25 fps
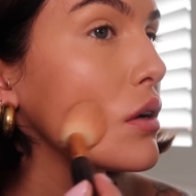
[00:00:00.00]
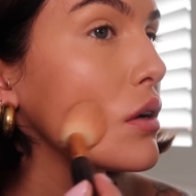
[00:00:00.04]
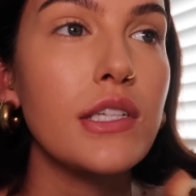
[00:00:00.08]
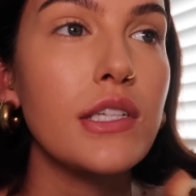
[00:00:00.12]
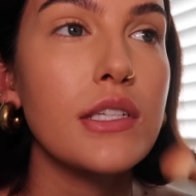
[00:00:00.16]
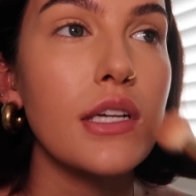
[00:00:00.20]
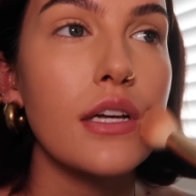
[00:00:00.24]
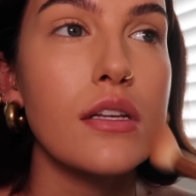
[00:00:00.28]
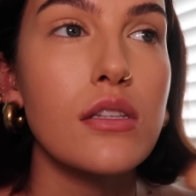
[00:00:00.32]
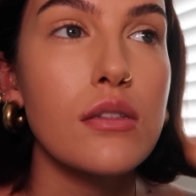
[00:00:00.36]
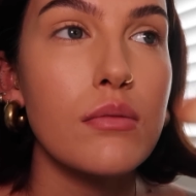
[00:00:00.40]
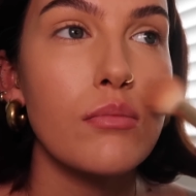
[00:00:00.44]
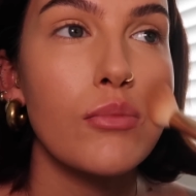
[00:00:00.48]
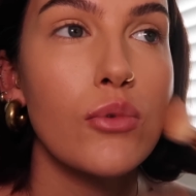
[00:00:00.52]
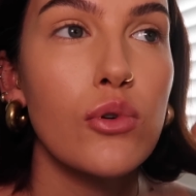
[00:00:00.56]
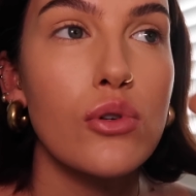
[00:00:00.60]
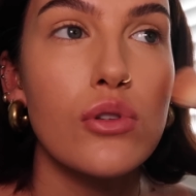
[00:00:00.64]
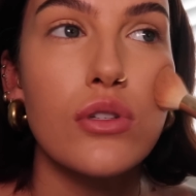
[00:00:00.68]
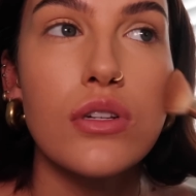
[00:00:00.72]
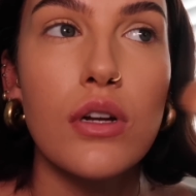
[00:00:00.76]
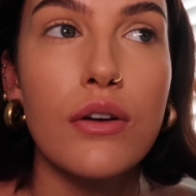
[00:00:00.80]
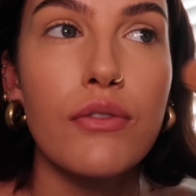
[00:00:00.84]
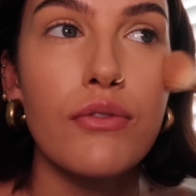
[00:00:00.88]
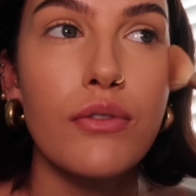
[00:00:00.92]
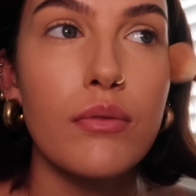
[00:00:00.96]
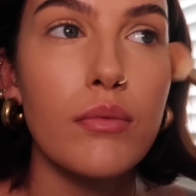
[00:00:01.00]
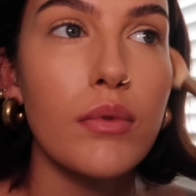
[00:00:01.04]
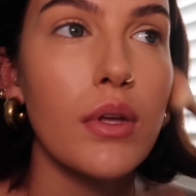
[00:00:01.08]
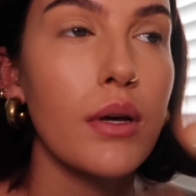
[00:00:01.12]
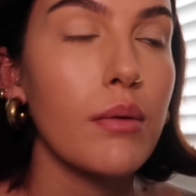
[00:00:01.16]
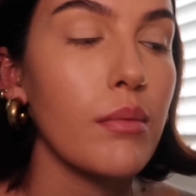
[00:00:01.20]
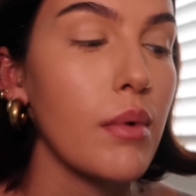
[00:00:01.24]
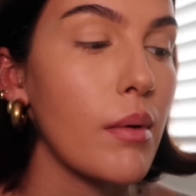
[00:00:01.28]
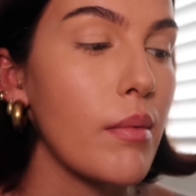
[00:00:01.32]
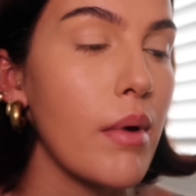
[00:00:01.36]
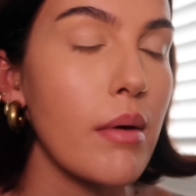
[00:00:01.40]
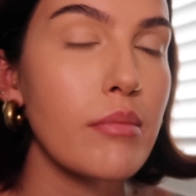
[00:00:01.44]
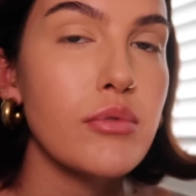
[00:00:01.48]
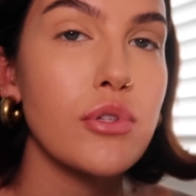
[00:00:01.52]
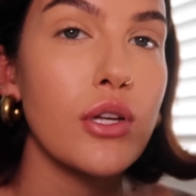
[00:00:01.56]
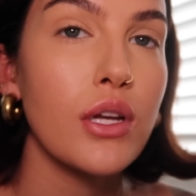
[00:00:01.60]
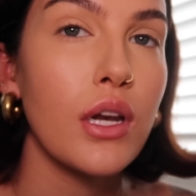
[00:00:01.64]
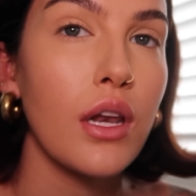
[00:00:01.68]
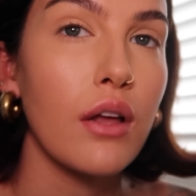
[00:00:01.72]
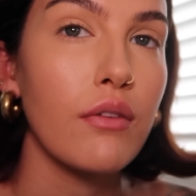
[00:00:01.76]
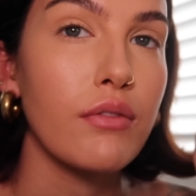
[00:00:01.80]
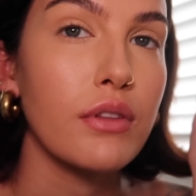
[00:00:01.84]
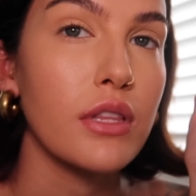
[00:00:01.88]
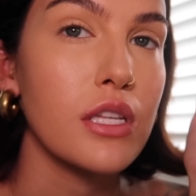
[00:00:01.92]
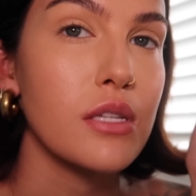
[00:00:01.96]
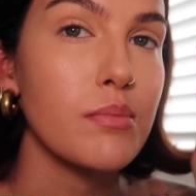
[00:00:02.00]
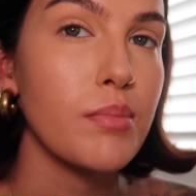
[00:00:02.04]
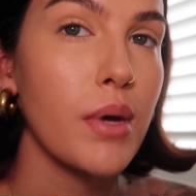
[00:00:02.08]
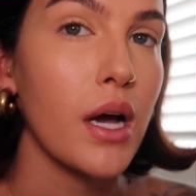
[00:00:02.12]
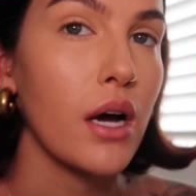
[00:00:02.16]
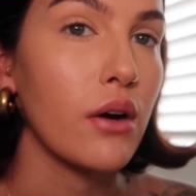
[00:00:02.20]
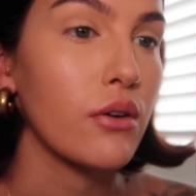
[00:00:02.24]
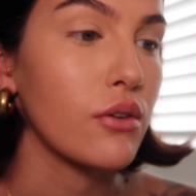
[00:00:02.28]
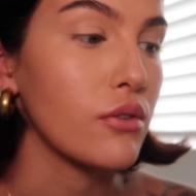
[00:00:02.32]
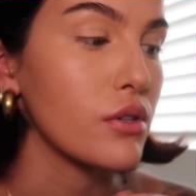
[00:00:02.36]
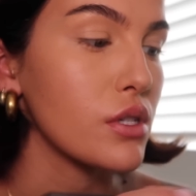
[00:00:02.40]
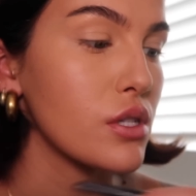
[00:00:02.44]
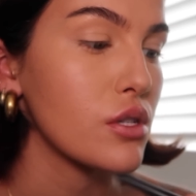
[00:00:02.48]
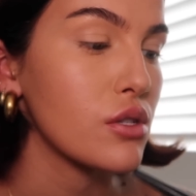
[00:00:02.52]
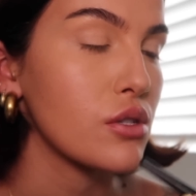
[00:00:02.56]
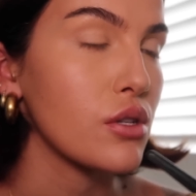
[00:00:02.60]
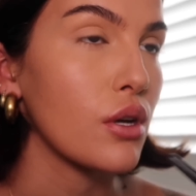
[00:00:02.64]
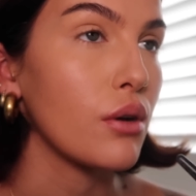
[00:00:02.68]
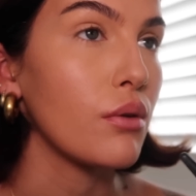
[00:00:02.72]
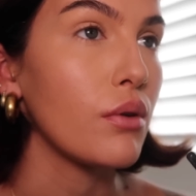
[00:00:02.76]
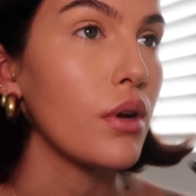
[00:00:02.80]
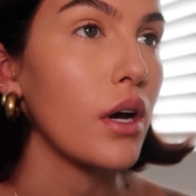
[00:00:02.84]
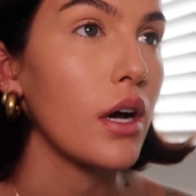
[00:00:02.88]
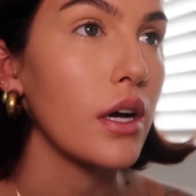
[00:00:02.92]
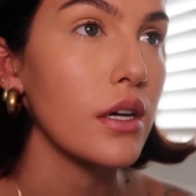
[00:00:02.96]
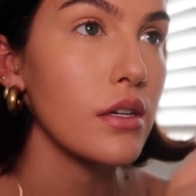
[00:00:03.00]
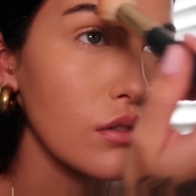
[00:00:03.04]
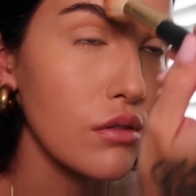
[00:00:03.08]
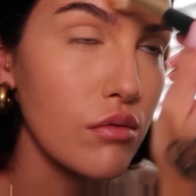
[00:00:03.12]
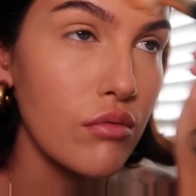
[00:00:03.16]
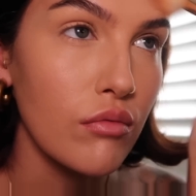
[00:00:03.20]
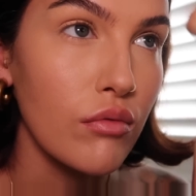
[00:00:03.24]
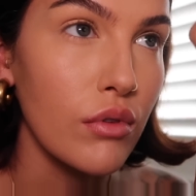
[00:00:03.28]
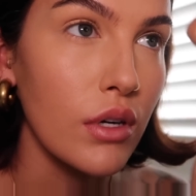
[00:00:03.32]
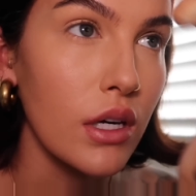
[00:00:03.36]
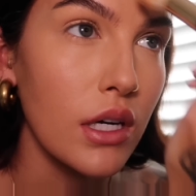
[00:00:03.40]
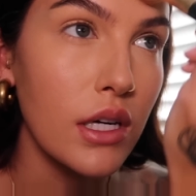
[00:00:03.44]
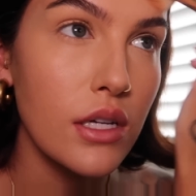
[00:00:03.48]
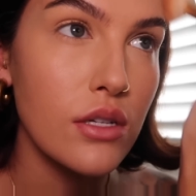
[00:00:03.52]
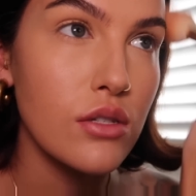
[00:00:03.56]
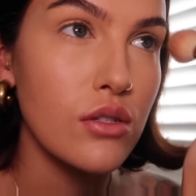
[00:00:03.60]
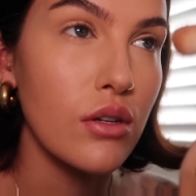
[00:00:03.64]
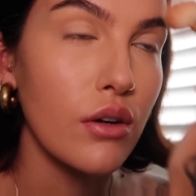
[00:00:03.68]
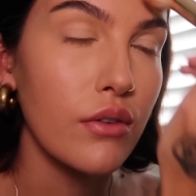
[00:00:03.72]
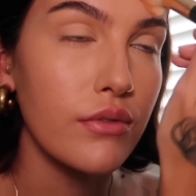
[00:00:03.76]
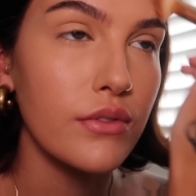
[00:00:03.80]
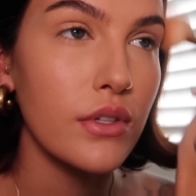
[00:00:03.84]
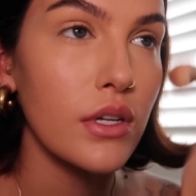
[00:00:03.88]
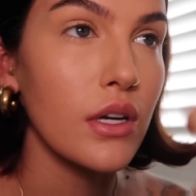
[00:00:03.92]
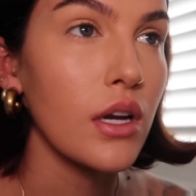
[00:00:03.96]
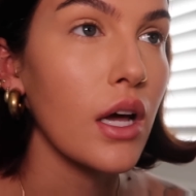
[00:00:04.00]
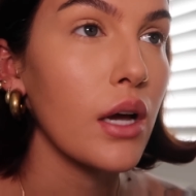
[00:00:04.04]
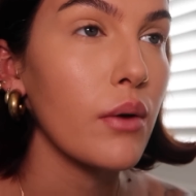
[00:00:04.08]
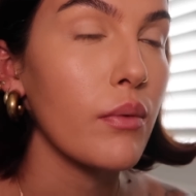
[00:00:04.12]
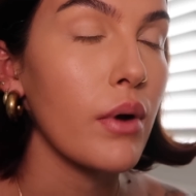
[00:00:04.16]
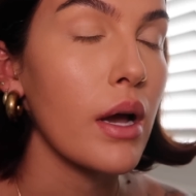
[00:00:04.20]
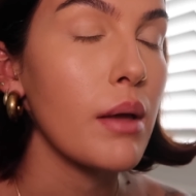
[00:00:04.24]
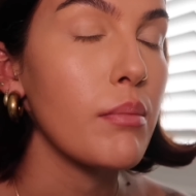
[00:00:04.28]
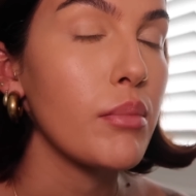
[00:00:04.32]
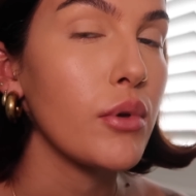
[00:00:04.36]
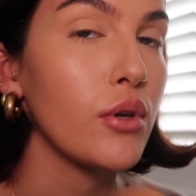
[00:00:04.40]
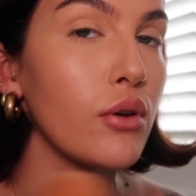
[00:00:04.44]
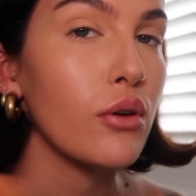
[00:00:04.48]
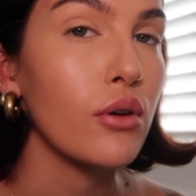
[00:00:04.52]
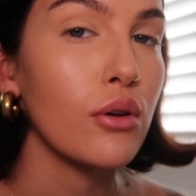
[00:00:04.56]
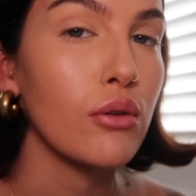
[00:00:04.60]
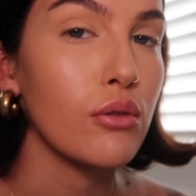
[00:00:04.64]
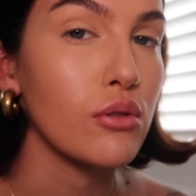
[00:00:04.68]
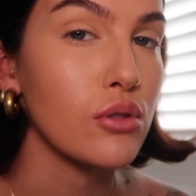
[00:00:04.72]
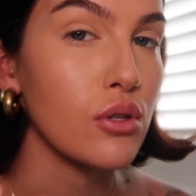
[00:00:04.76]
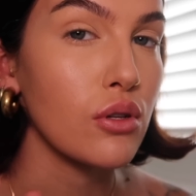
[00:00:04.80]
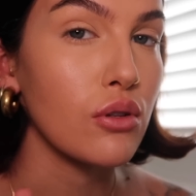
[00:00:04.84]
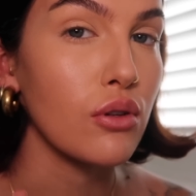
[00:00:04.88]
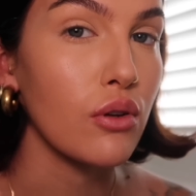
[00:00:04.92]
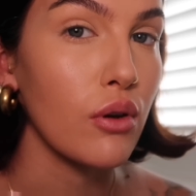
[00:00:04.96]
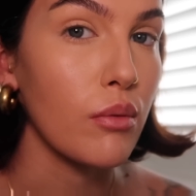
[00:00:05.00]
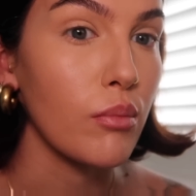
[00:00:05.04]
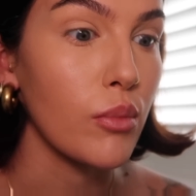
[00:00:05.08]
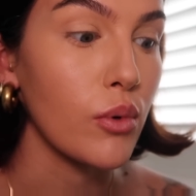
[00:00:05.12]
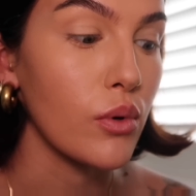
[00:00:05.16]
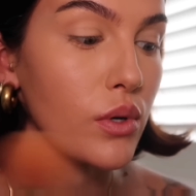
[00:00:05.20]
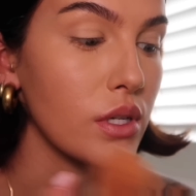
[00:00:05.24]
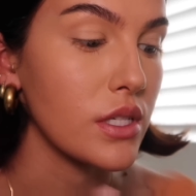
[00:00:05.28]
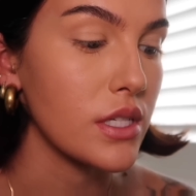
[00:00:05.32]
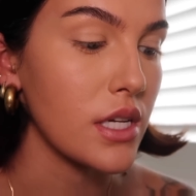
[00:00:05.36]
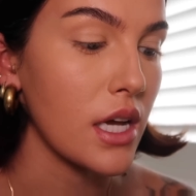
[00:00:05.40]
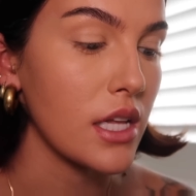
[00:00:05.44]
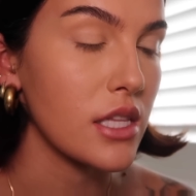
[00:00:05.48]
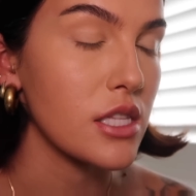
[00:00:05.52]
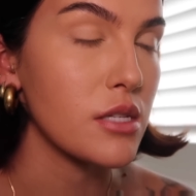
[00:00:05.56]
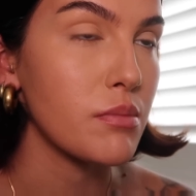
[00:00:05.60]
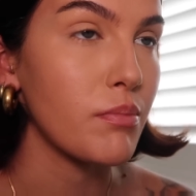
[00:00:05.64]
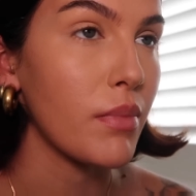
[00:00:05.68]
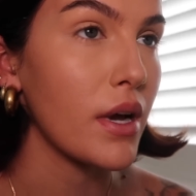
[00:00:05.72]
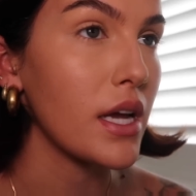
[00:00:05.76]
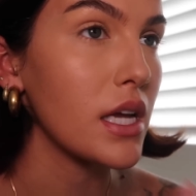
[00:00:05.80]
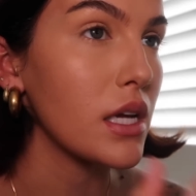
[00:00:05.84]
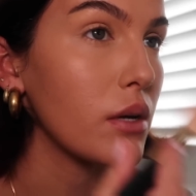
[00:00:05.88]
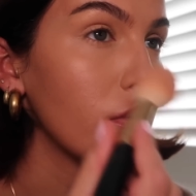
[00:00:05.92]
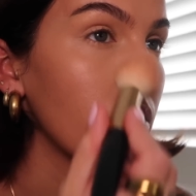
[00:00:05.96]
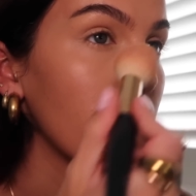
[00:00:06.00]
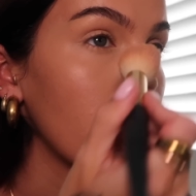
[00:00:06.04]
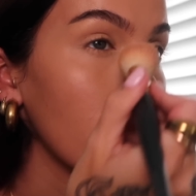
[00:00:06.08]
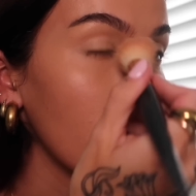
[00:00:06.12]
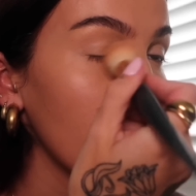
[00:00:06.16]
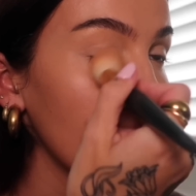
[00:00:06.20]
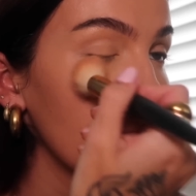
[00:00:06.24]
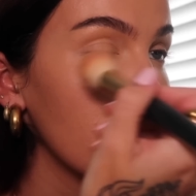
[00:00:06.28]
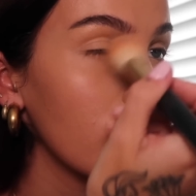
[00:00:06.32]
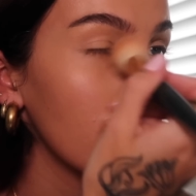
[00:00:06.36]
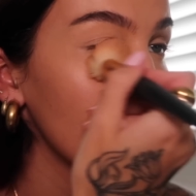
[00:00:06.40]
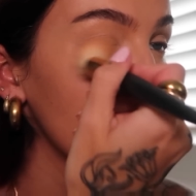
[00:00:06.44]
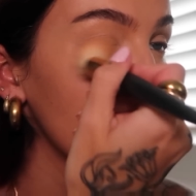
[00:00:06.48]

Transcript: to get some more stuff from them. I'm absolutely loving this powder. It's so nice. It's really soft and lightweight, but you can also do a more intense bake with it.